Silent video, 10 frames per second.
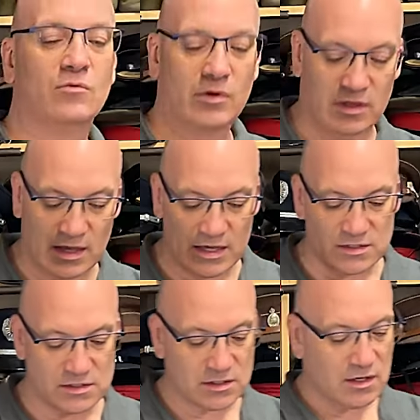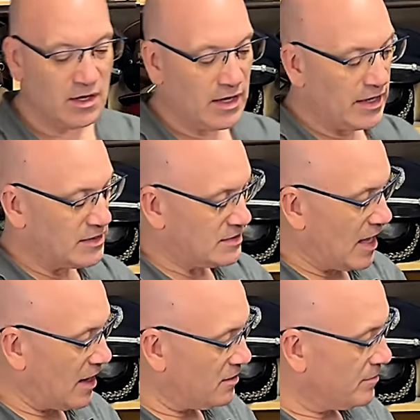with these, is
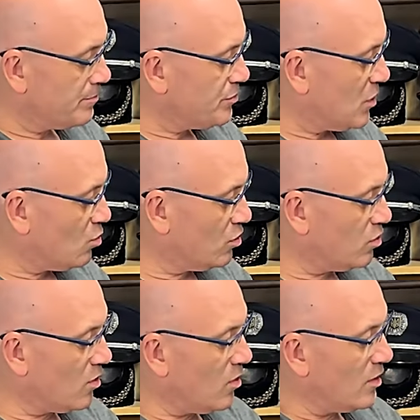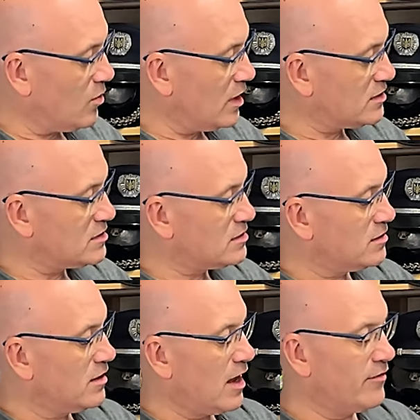that World War I ones
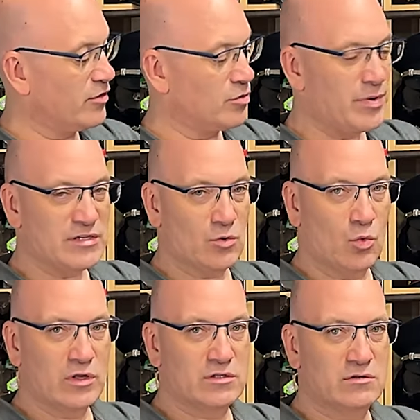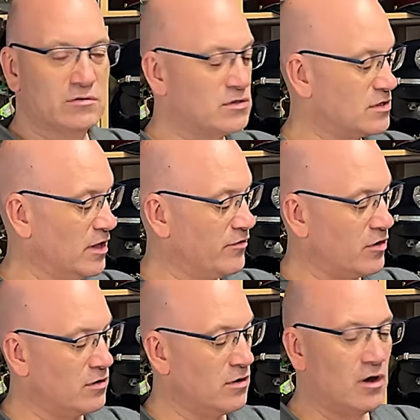have a little piece of wood
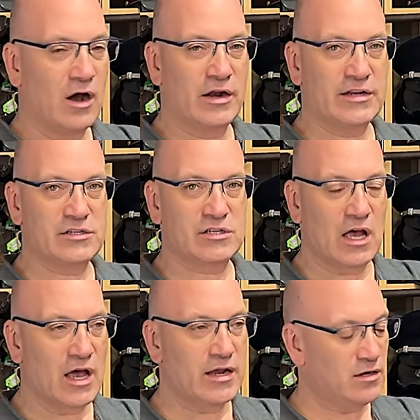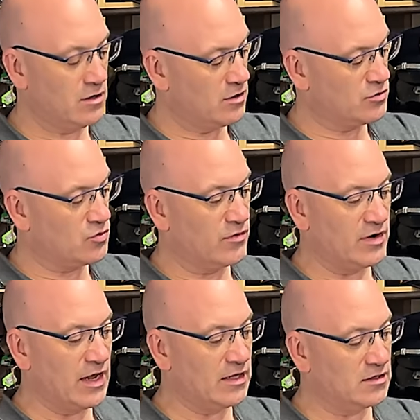sliver on each side driven
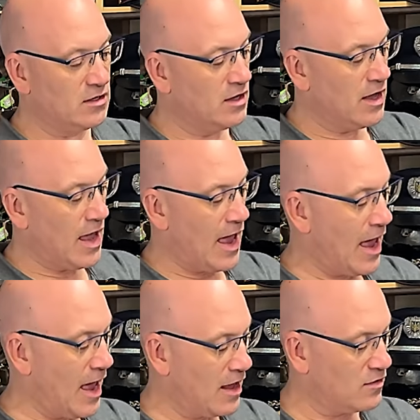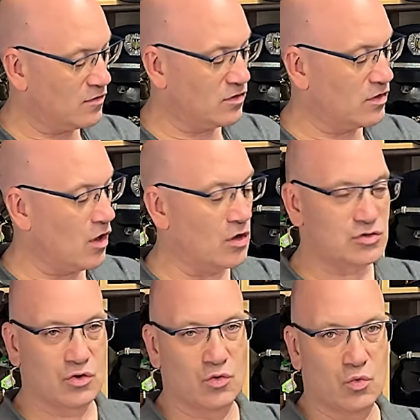in, and
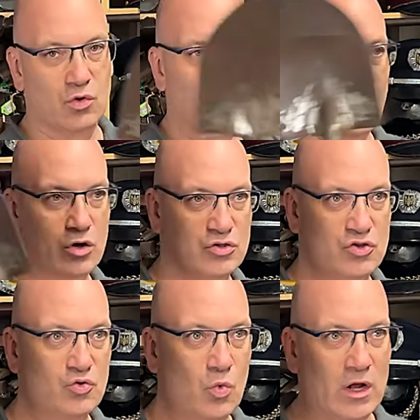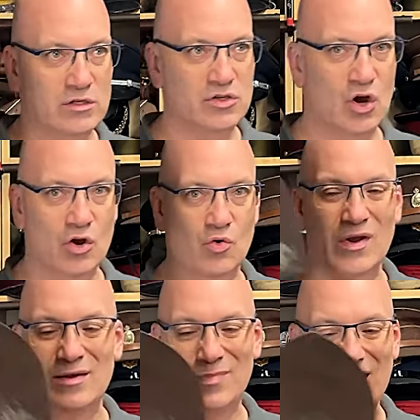also the World War II ones are
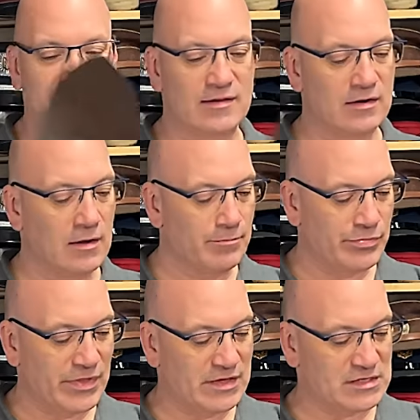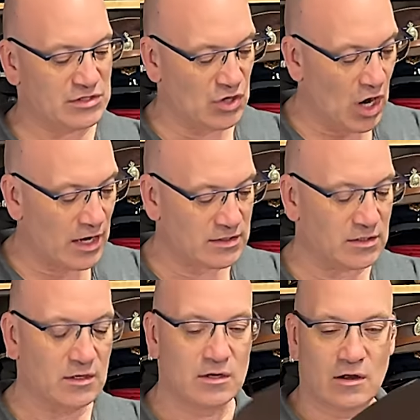green painted. This is not,
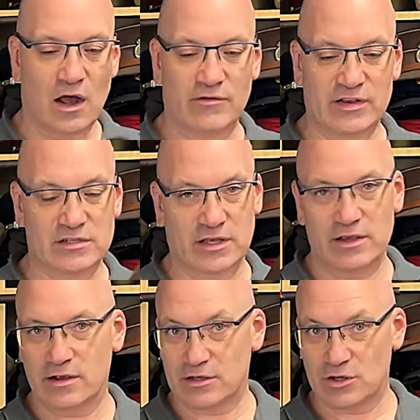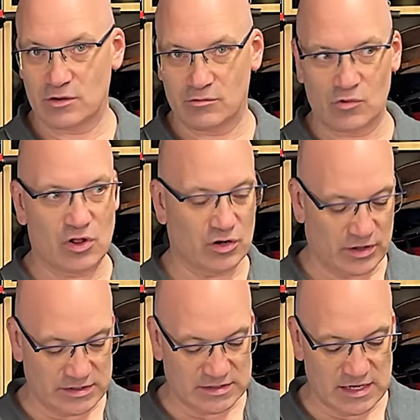obviously, as you can
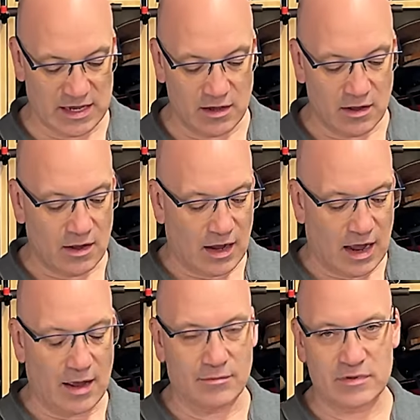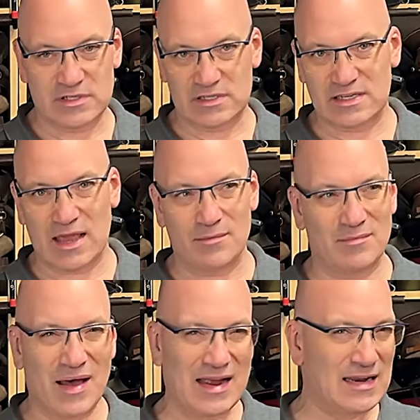clearly see. It's the
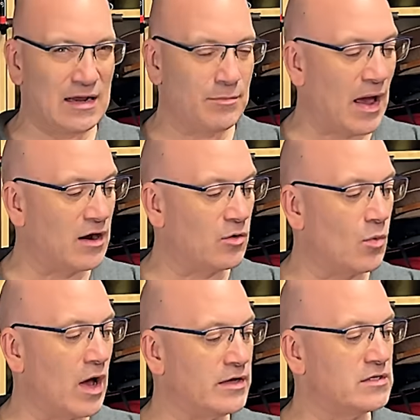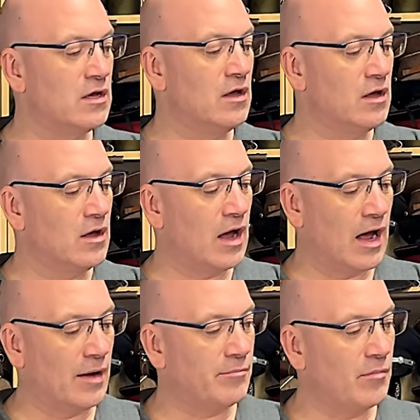same idea pattern wise.
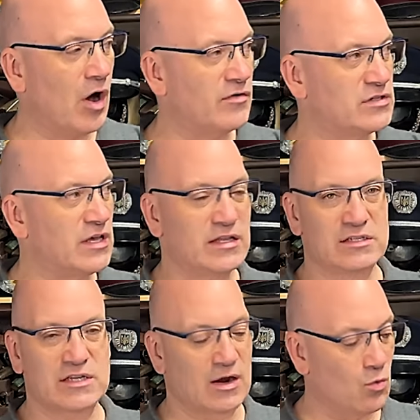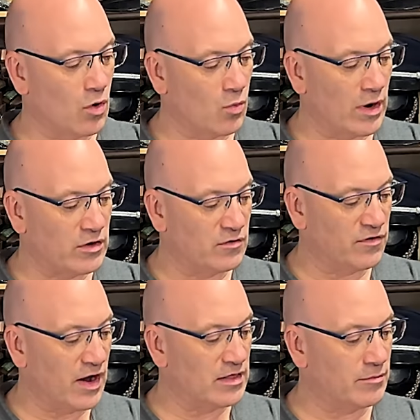Obviously in the Second World War I you'd
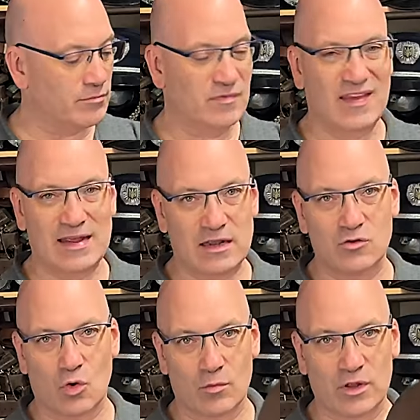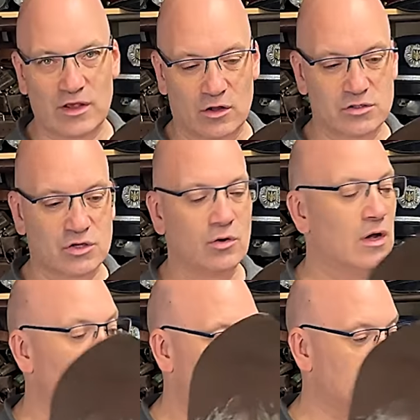find them dated normally also.
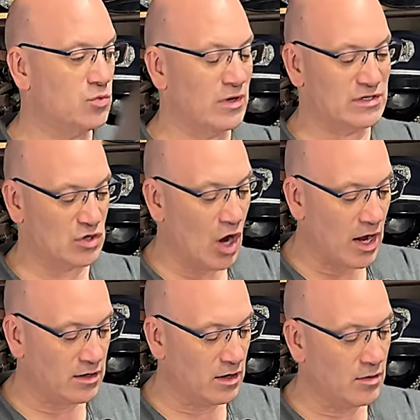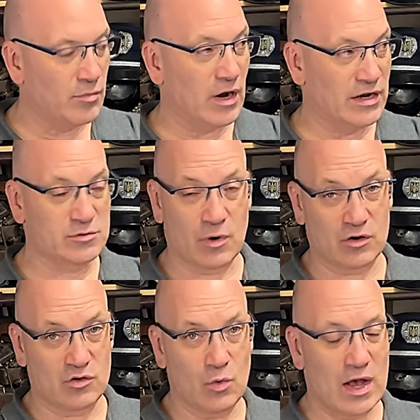This one is not, but it is
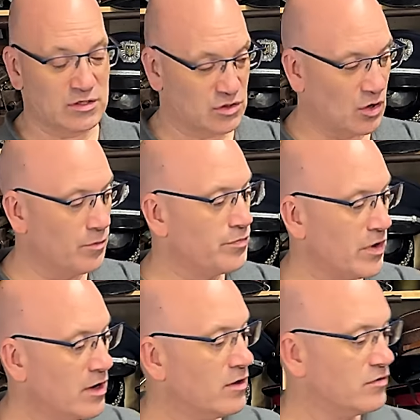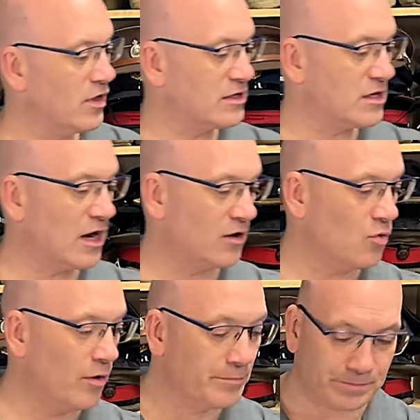marked US, so that's kind of cool.